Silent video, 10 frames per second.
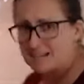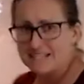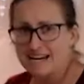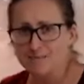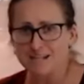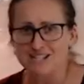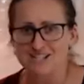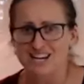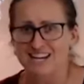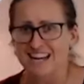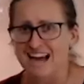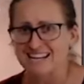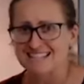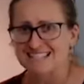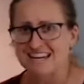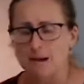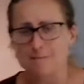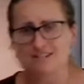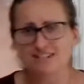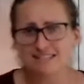done, I'm gonna check it out in a second,
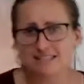but just a